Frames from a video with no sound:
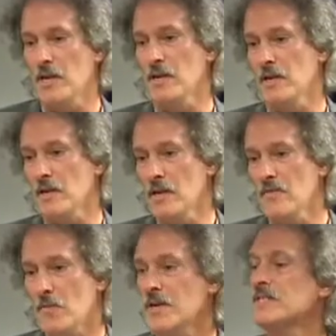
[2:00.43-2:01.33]
eating
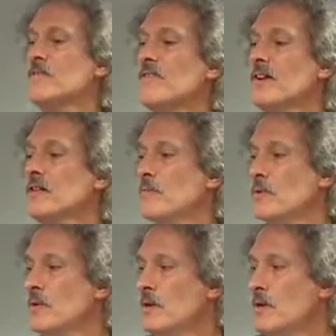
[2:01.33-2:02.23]
even when it's
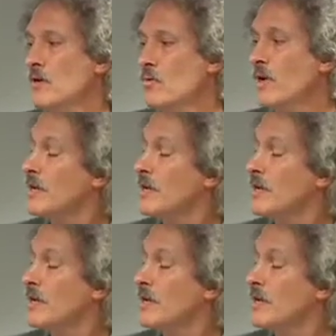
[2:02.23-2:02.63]
available. We